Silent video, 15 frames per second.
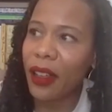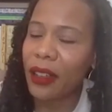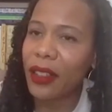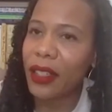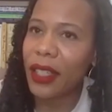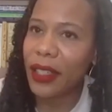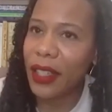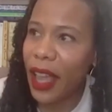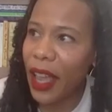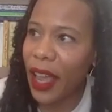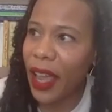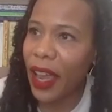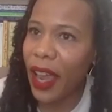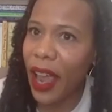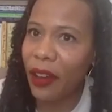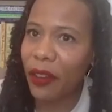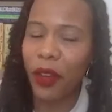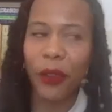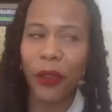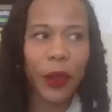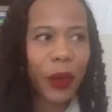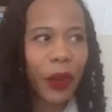today, I don't know
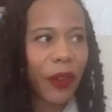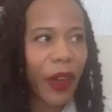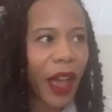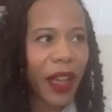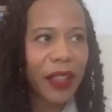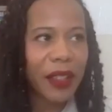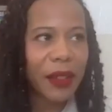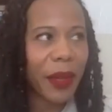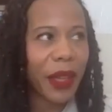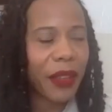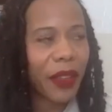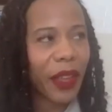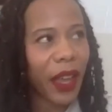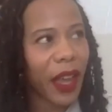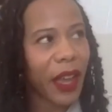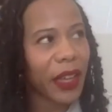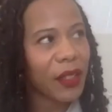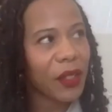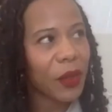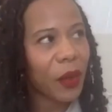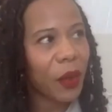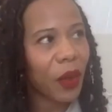if you would have asked me in like high
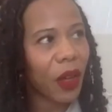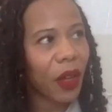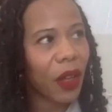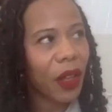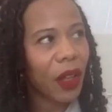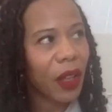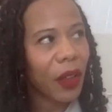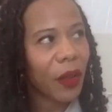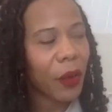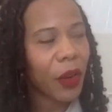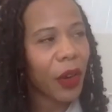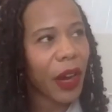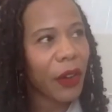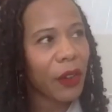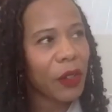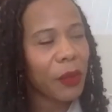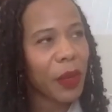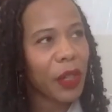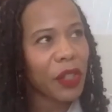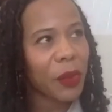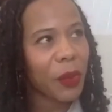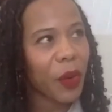school, where I was
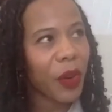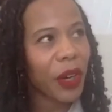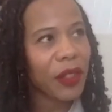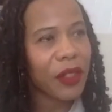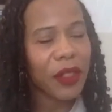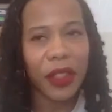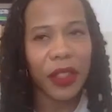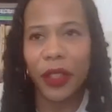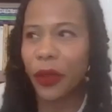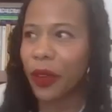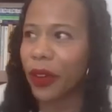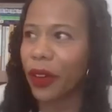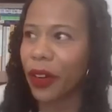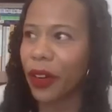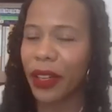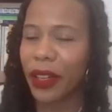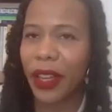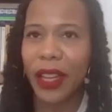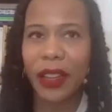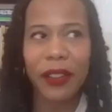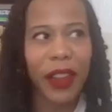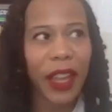much more insecure and
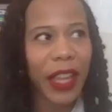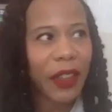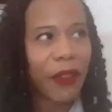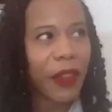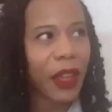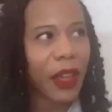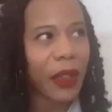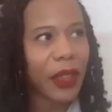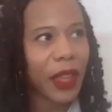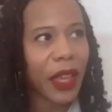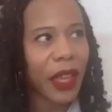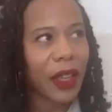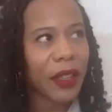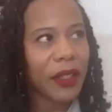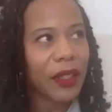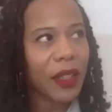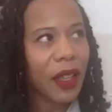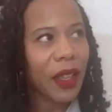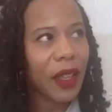kind of naive about things.